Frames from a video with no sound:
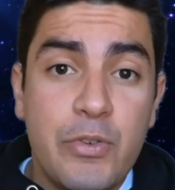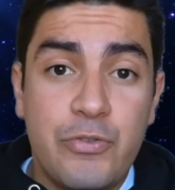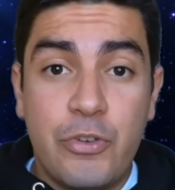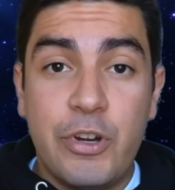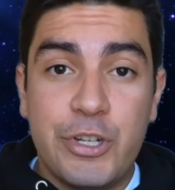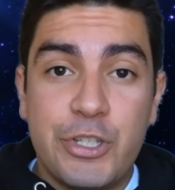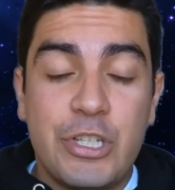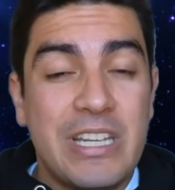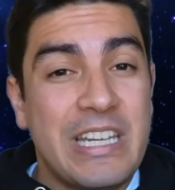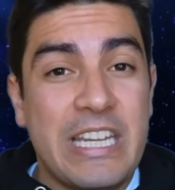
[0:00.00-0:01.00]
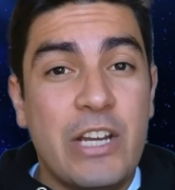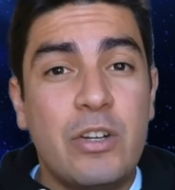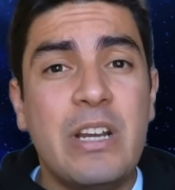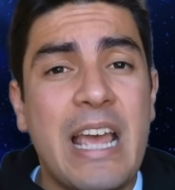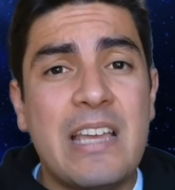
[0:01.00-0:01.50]
First,
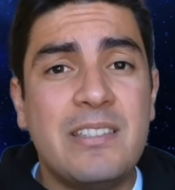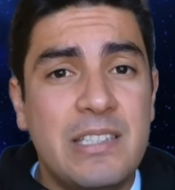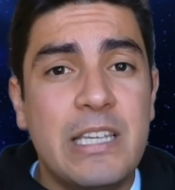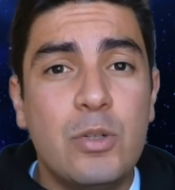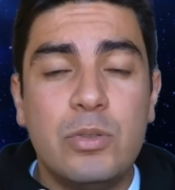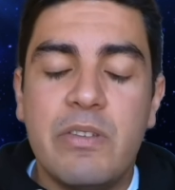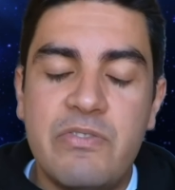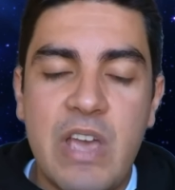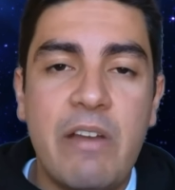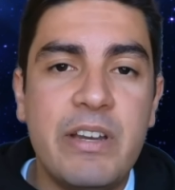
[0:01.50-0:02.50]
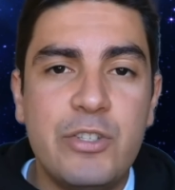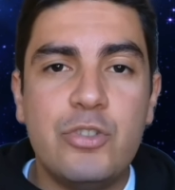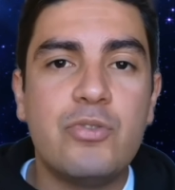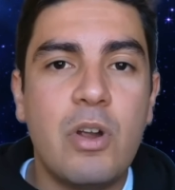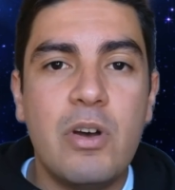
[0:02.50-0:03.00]
Near has signaled a very
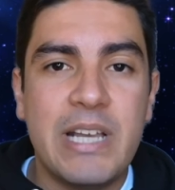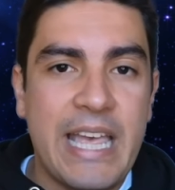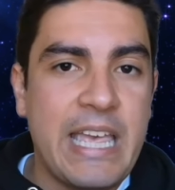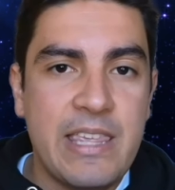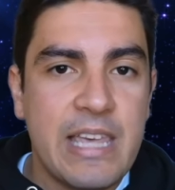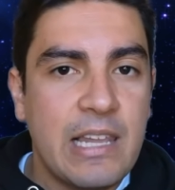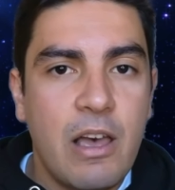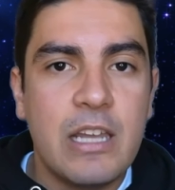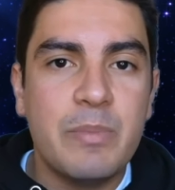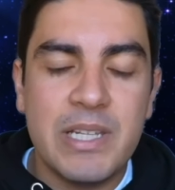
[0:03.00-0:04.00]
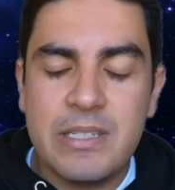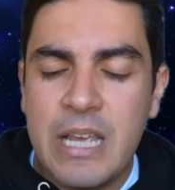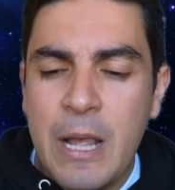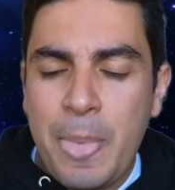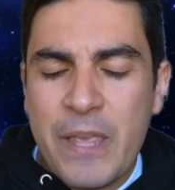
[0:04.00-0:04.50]
strong ETH alignment.
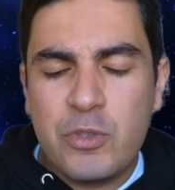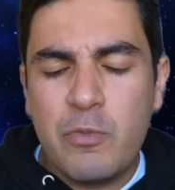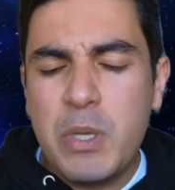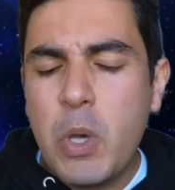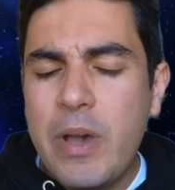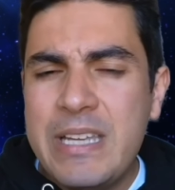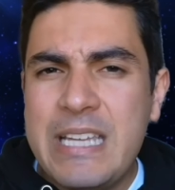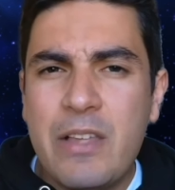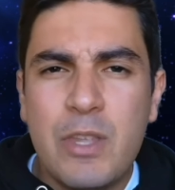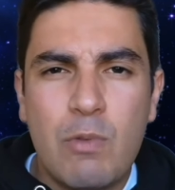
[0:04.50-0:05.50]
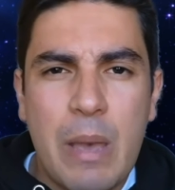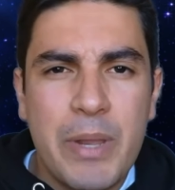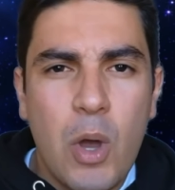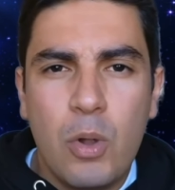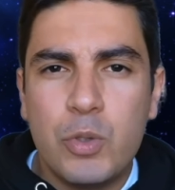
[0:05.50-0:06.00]
So I've been going down the rabbit
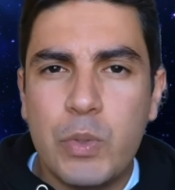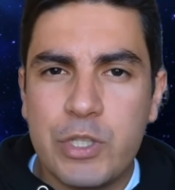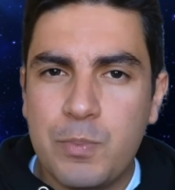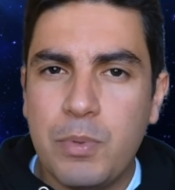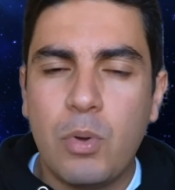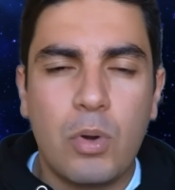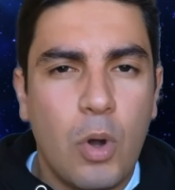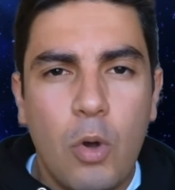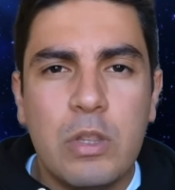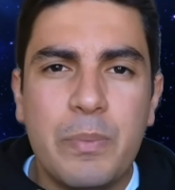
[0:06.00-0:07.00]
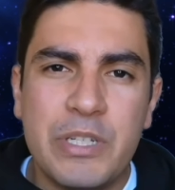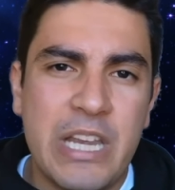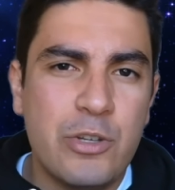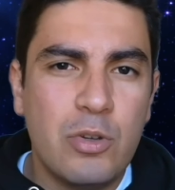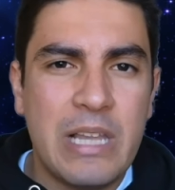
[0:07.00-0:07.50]
hole to explore all the
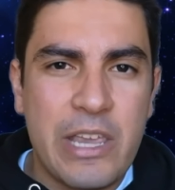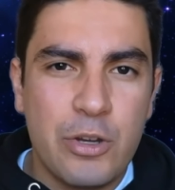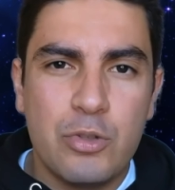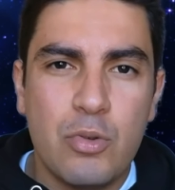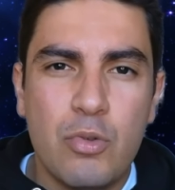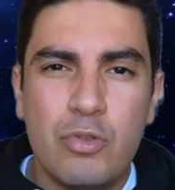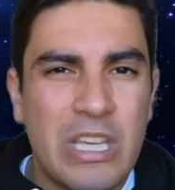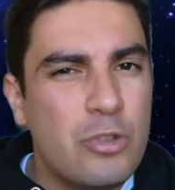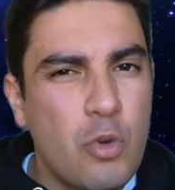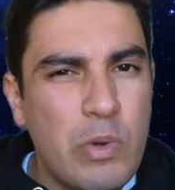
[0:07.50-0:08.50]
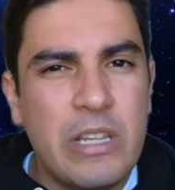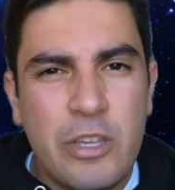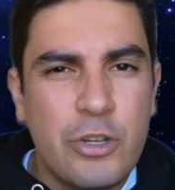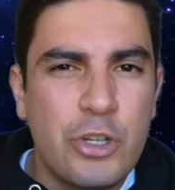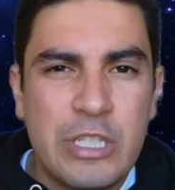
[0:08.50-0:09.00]
potential layer 2s and to really
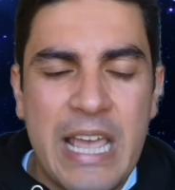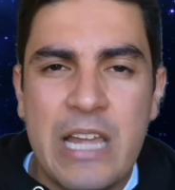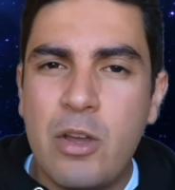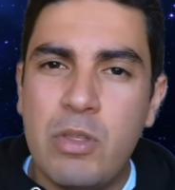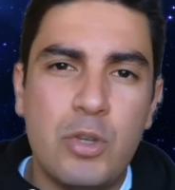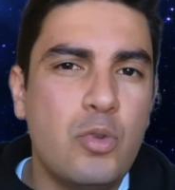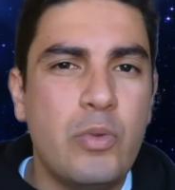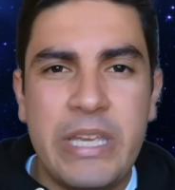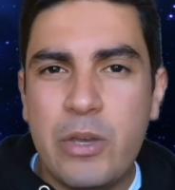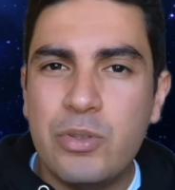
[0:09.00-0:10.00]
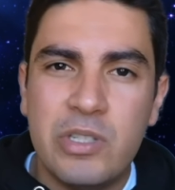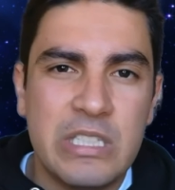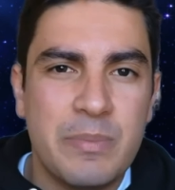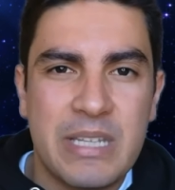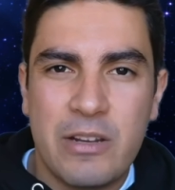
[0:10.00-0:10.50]
understand how the two
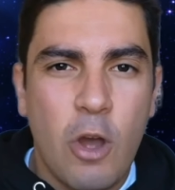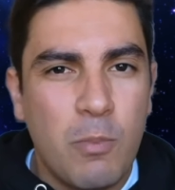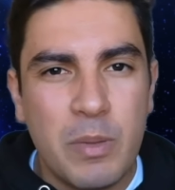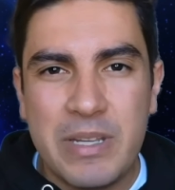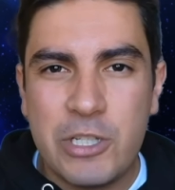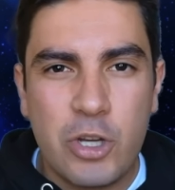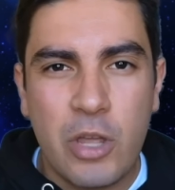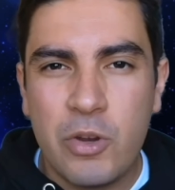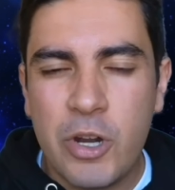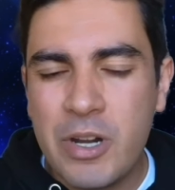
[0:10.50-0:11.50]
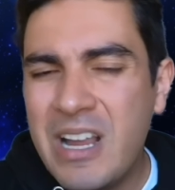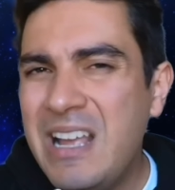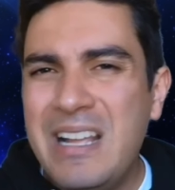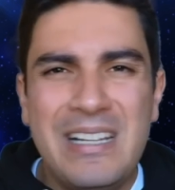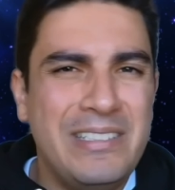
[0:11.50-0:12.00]
ecosystems can complement each other,
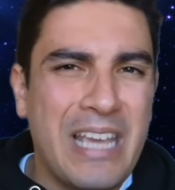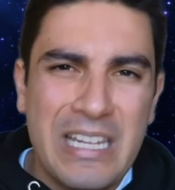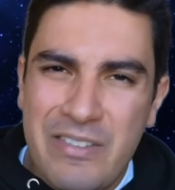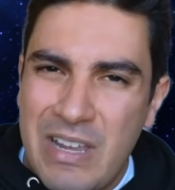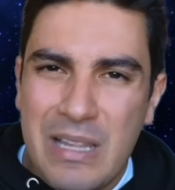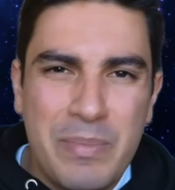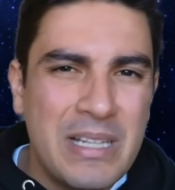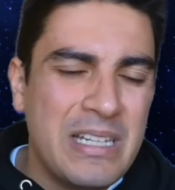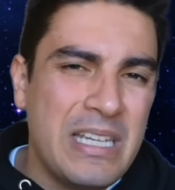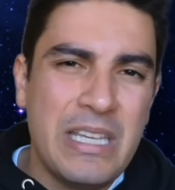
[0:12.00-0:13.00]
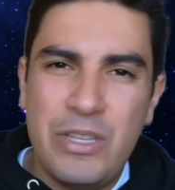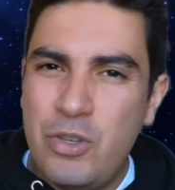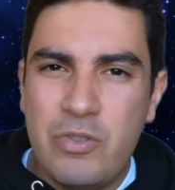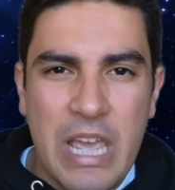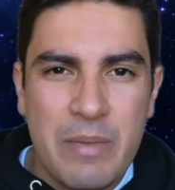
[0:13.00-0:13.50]
data availability, you name